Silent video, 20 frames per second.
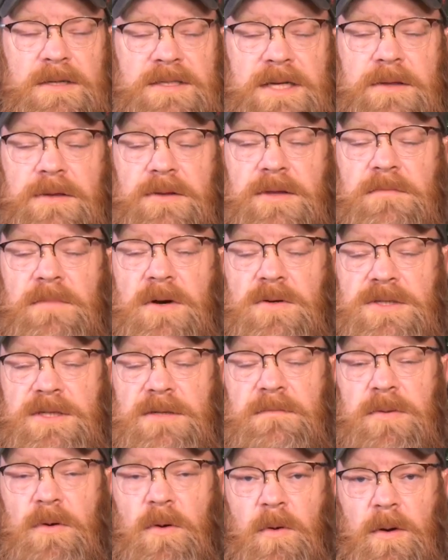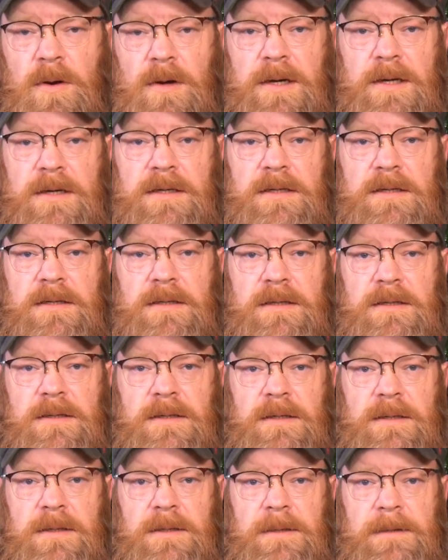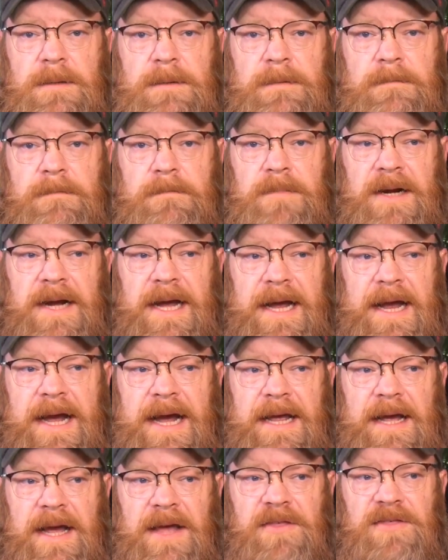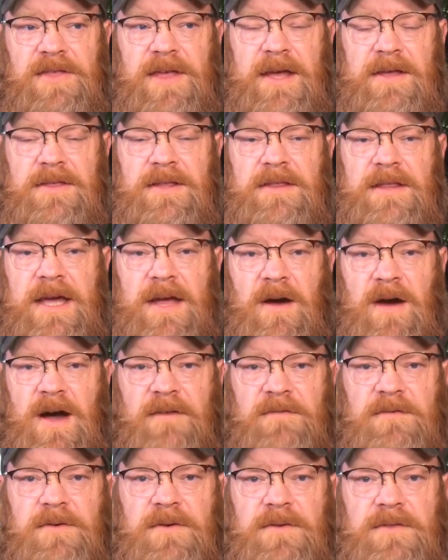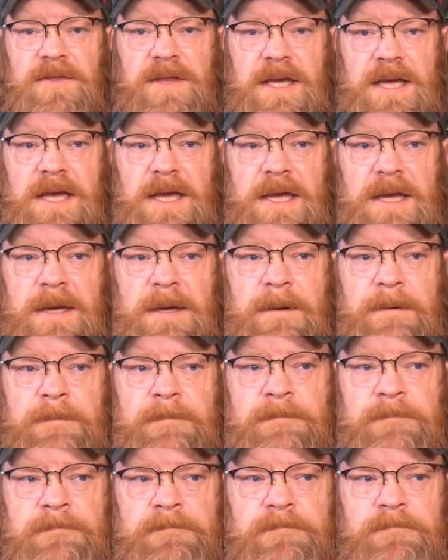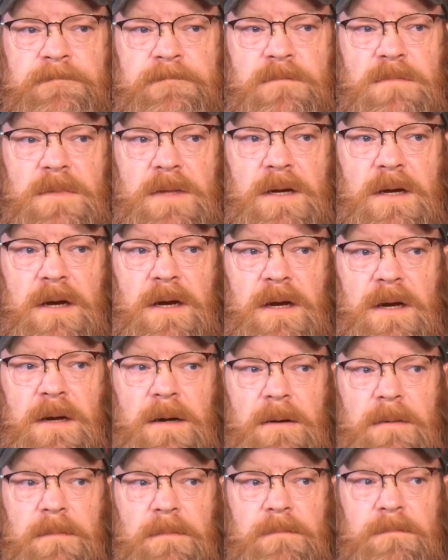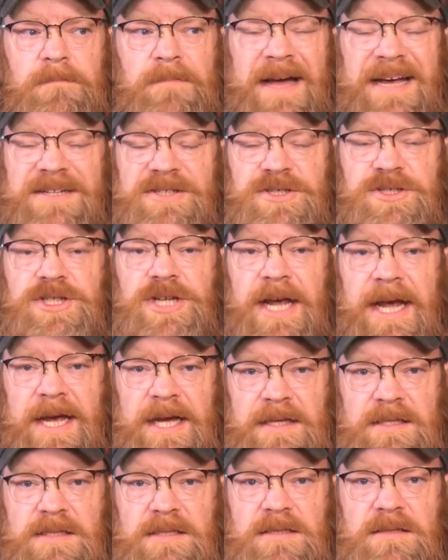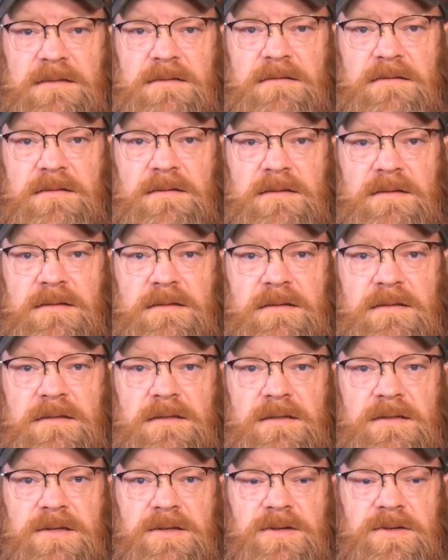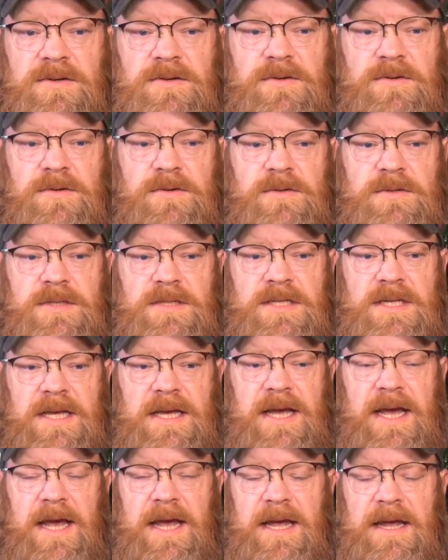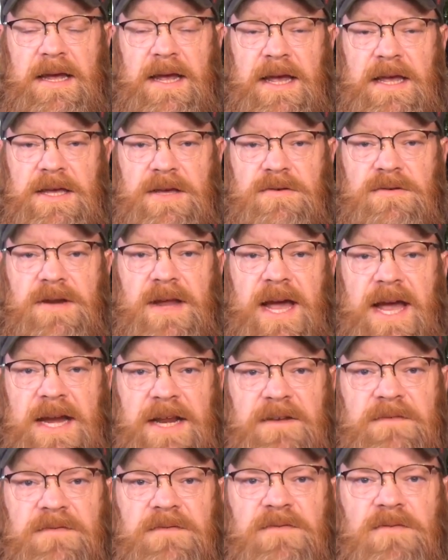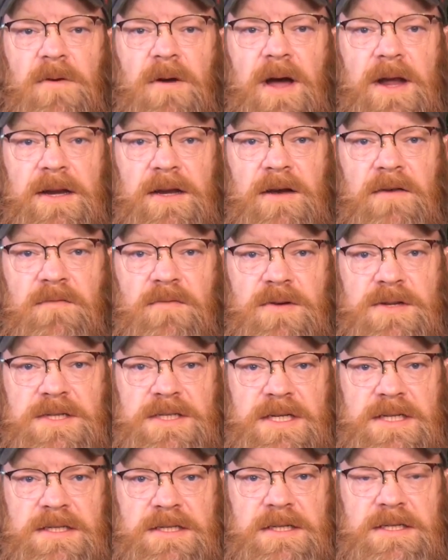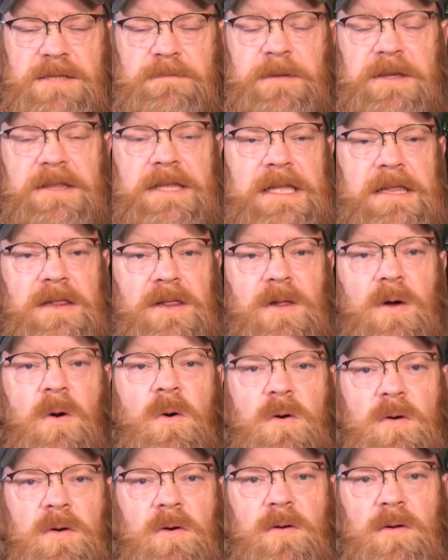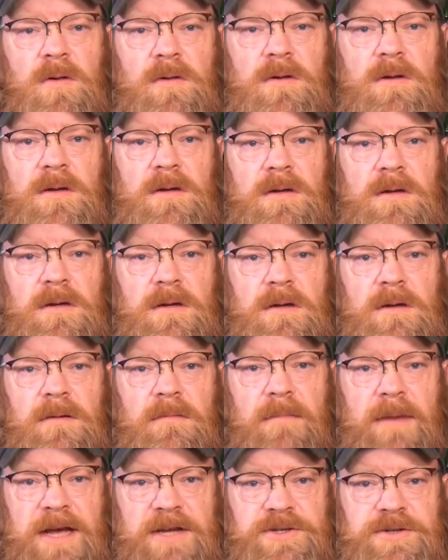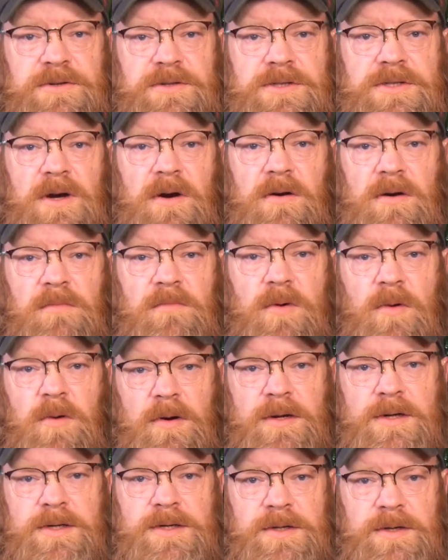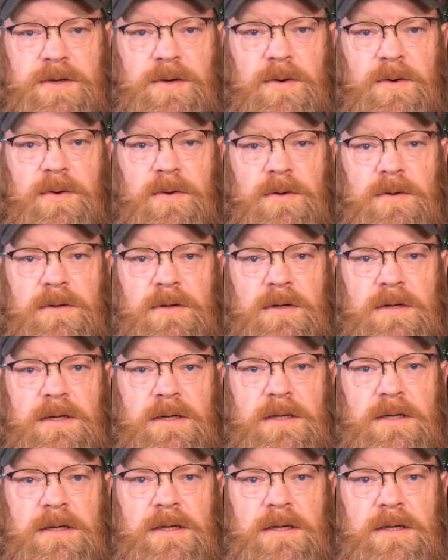I don't want to say they're the most important, but I, I, I think that they offer the uh, best chance to see a, a united front of resistance. But the local measures are important too.